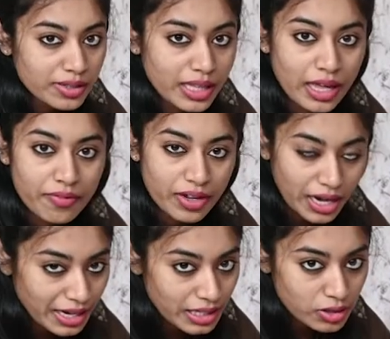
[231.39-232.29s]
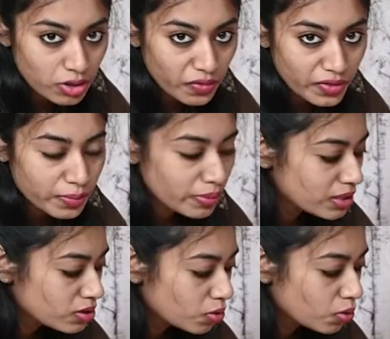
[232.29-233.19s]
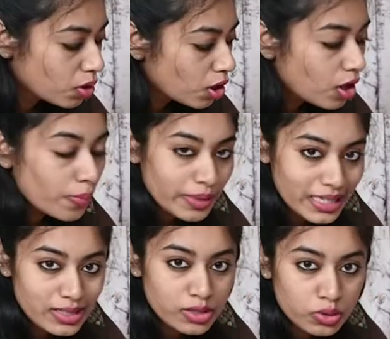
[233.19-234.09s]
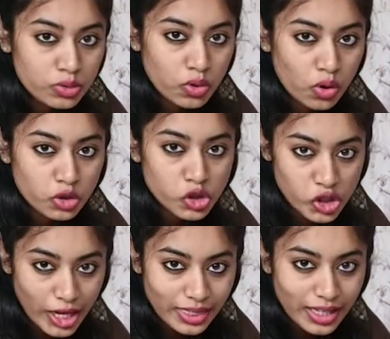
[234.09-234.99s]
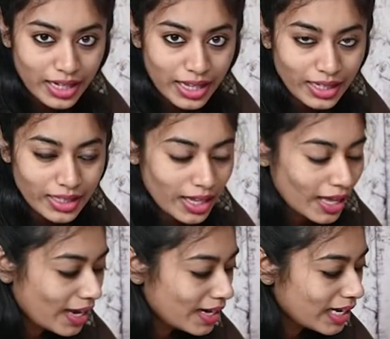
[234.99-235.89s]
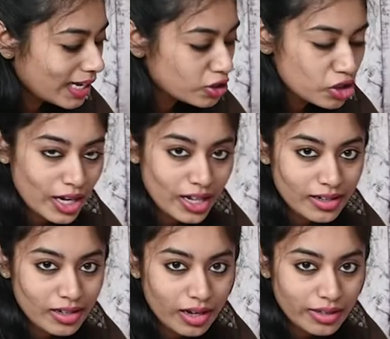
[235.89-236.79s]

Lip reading: They have varieties of it. Please do go check their link and I'll share